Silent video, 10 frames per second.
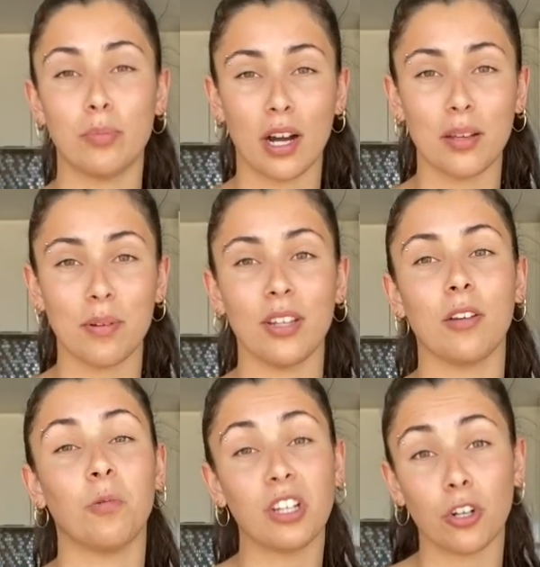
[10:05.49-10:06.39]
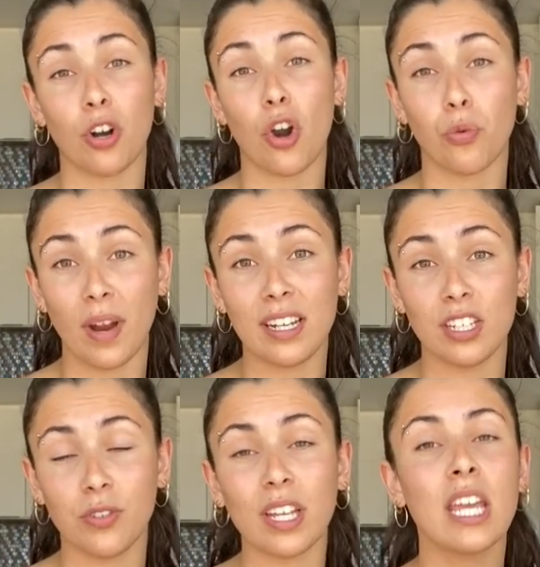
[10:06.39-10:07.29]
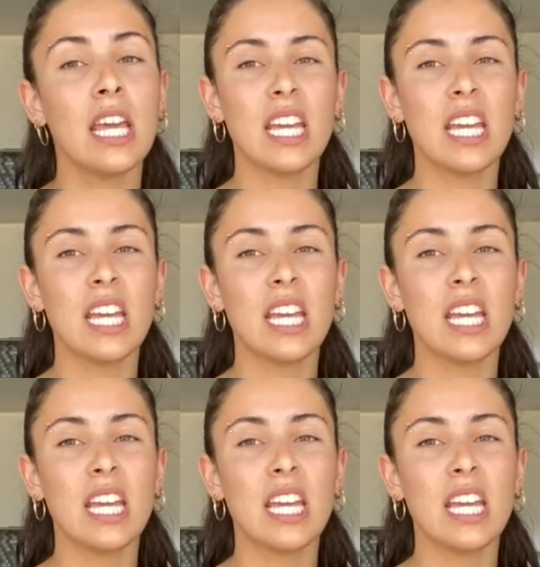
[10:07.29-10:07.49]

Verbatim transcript: bodybuilding, what you're already doing.